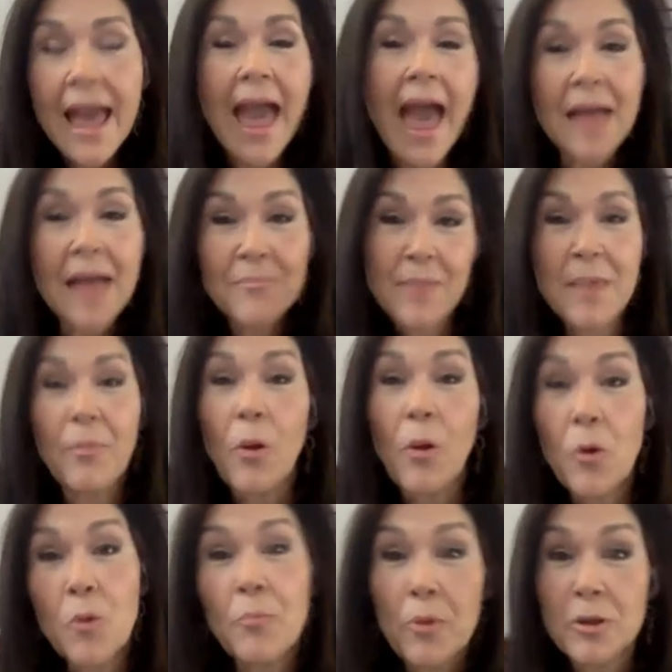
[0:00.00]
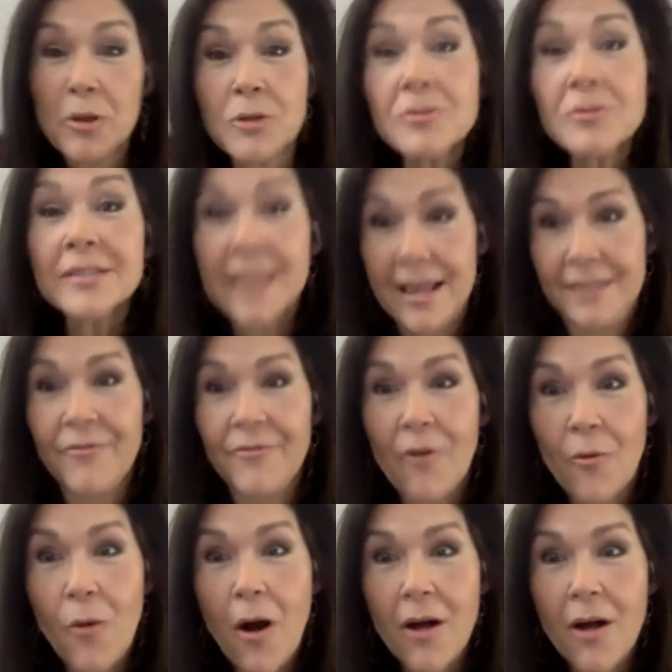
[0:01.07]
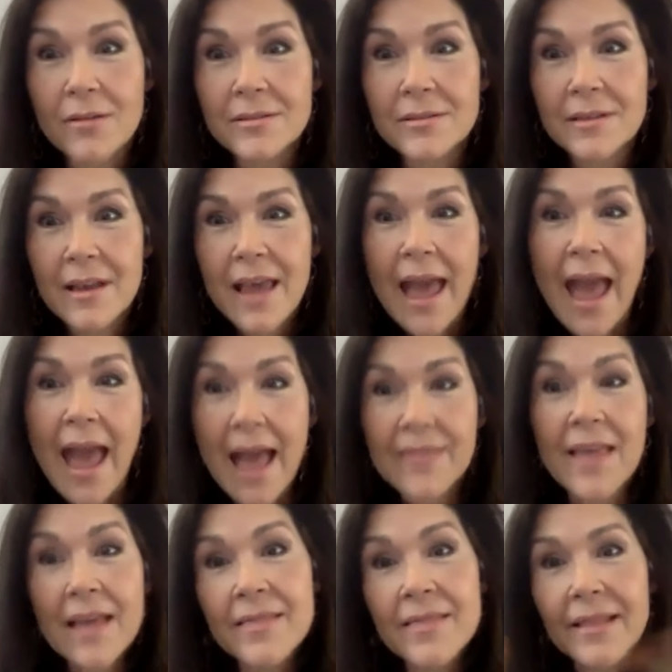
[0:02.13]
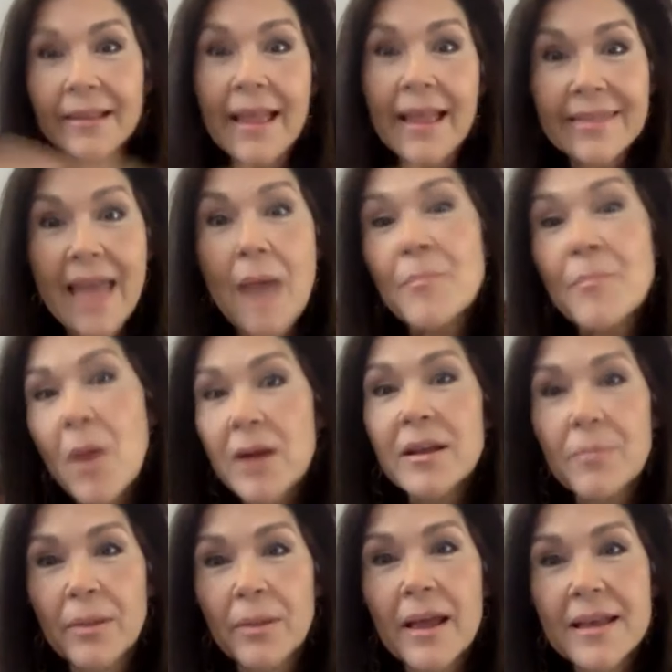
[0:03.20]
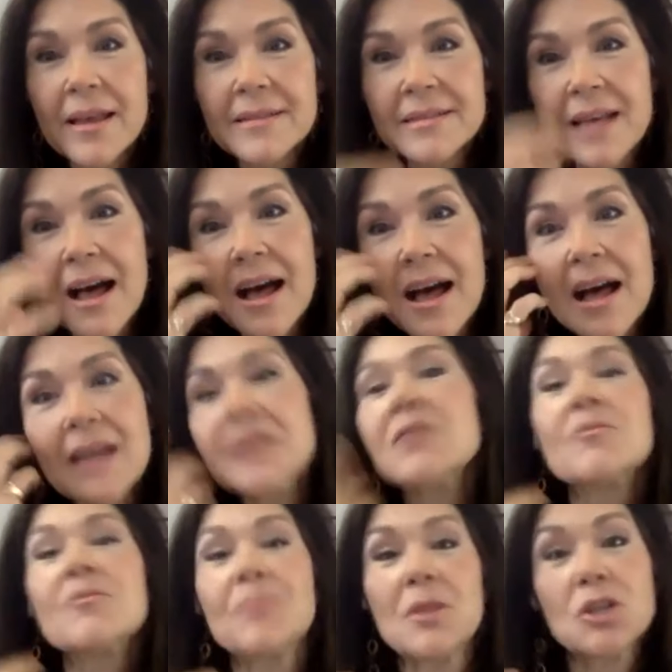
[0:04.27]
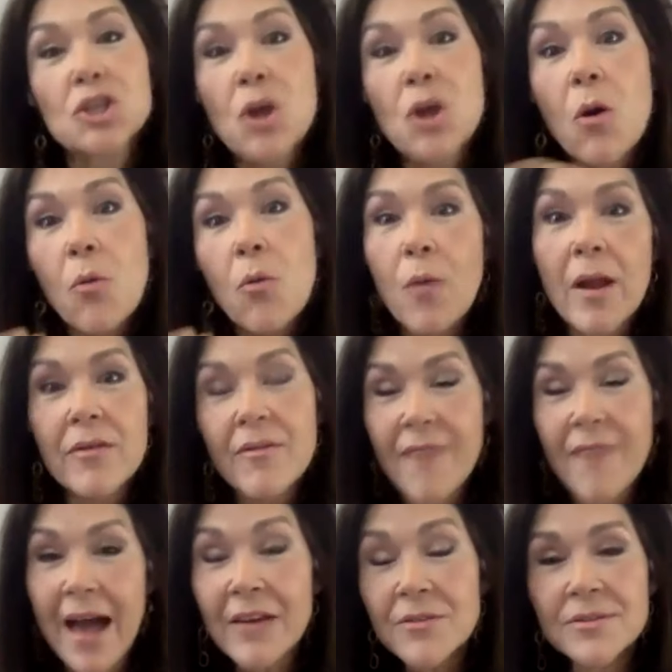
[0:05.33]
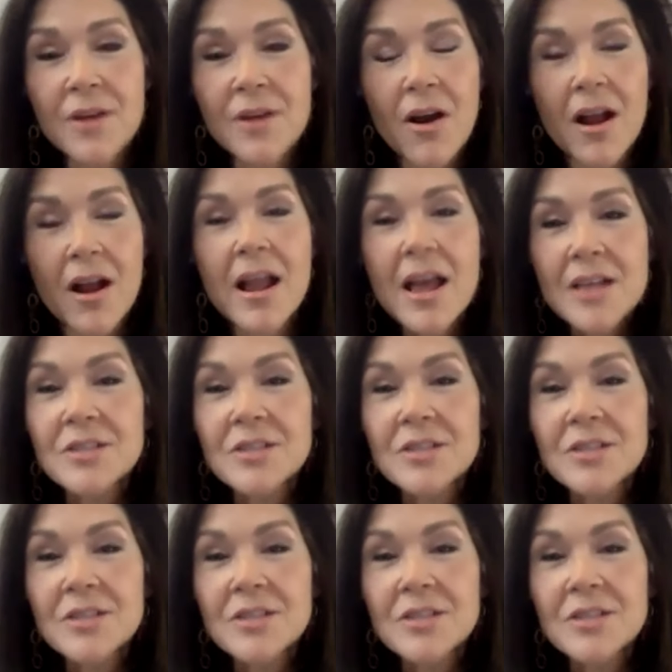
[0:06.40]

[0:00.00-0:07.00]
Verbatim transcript: and people who produce things for walls and then let that marketplace, uh, you know, show where the values are.